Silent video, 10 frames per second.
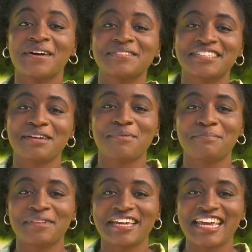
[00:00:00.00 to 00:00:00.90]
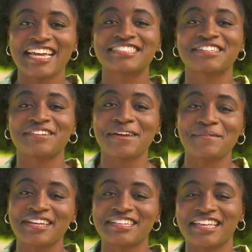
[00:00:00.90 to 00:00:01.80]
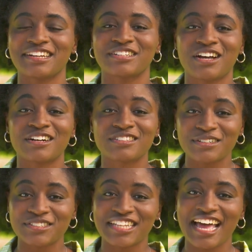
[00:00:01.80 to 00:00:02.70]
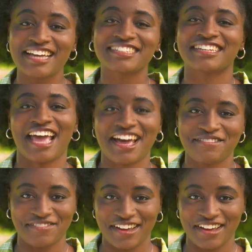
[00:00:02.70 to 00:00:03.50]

Hosting a pup playdate is a great way to let your dog socialize and have